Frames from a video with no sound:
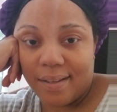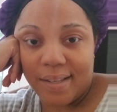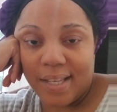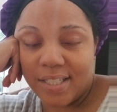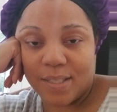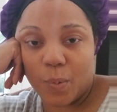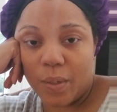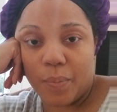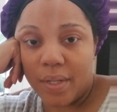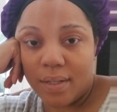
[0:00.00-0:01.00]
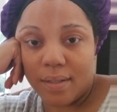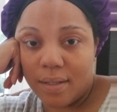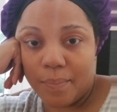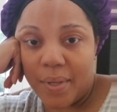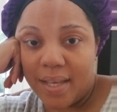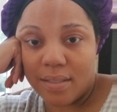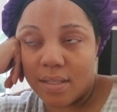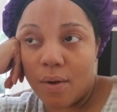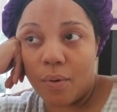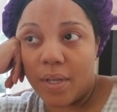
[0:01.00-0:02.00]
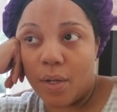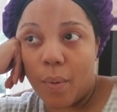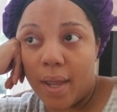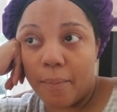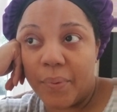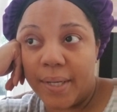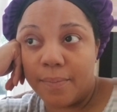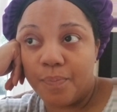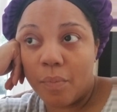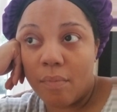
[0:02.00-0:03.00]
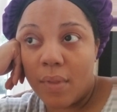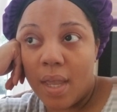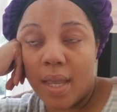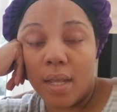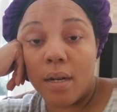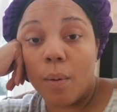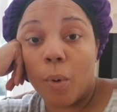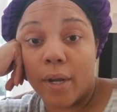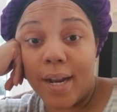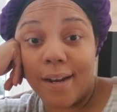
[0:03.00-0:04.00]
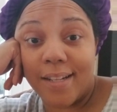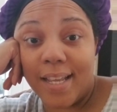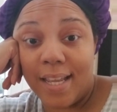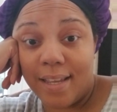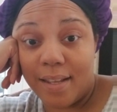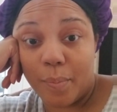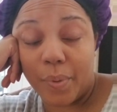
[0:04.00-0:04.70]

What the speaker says: it just would have been a mess. So anyway, but it ended up working out in the end.